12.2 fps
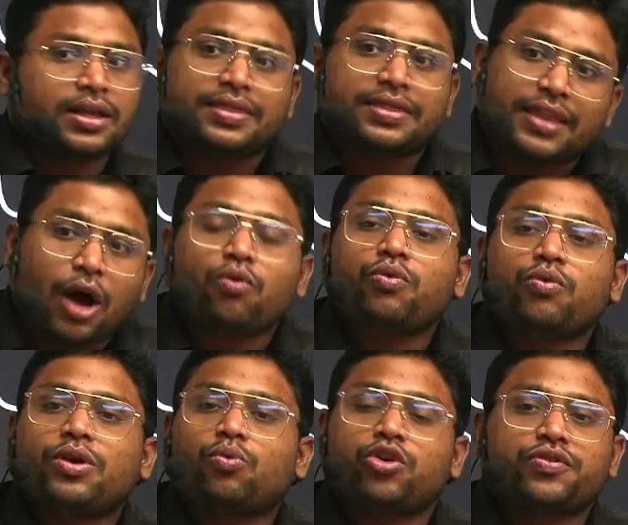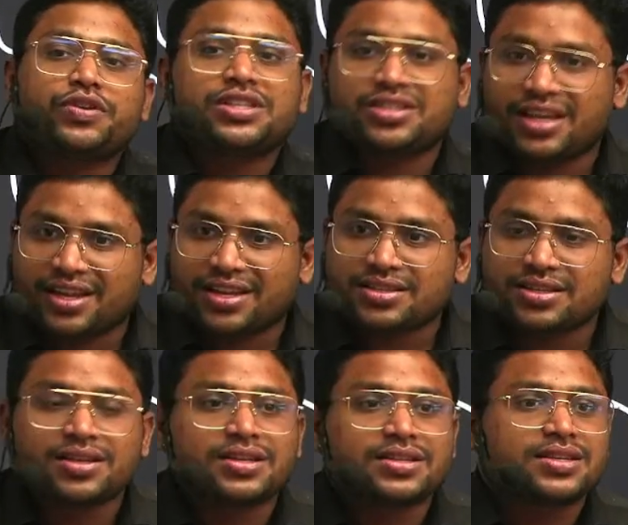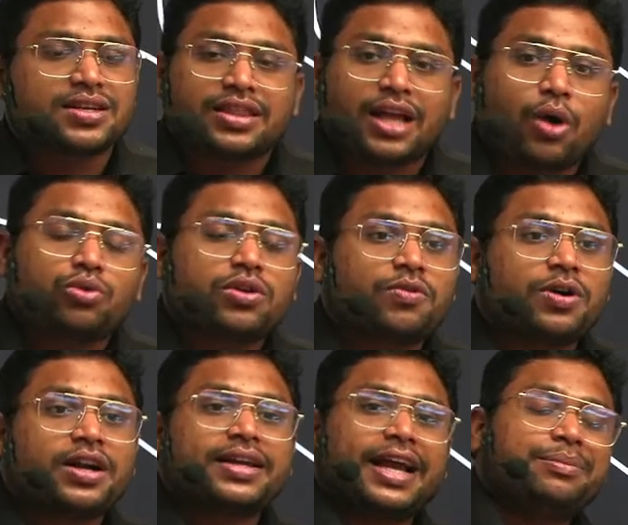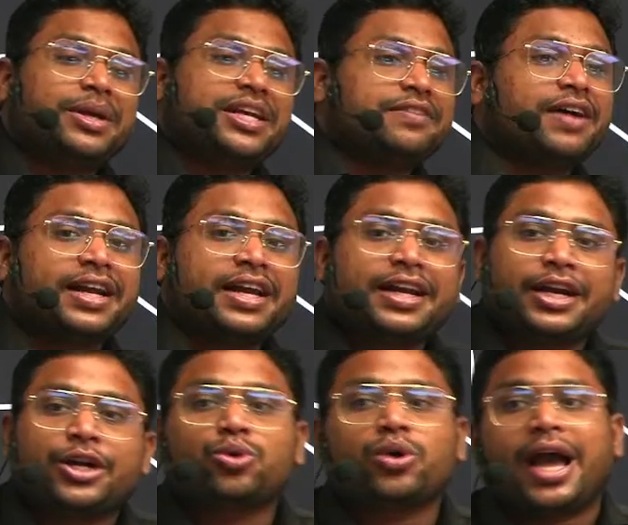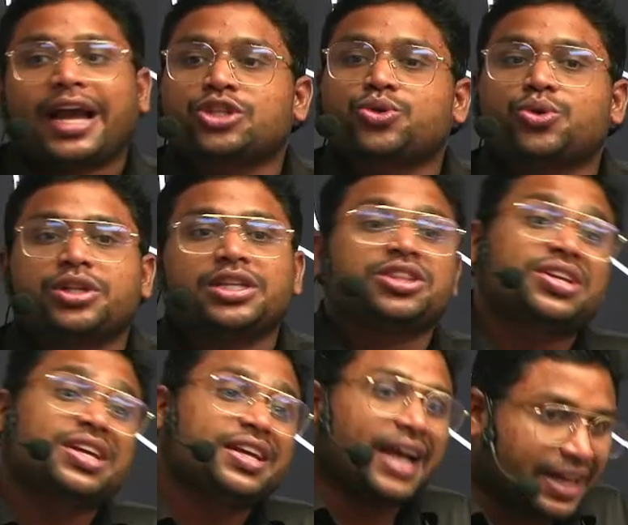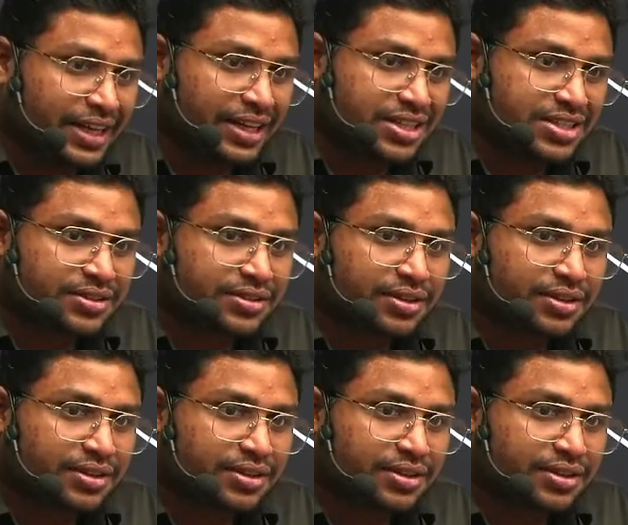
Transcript: Now what we say is, sir, now the world can be divided into actually three categories.